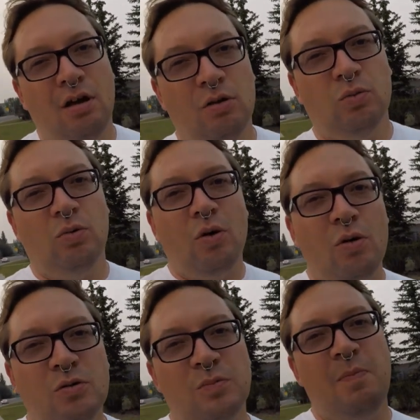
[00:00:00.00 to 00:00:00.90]
called
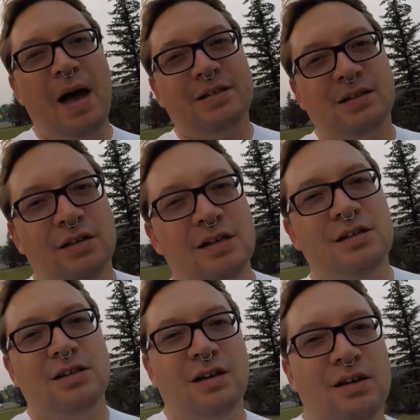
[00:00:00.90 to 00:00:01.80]
Roko's
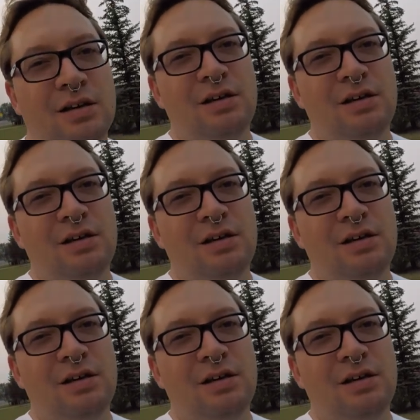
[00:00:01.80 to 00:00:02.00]
Basilisk.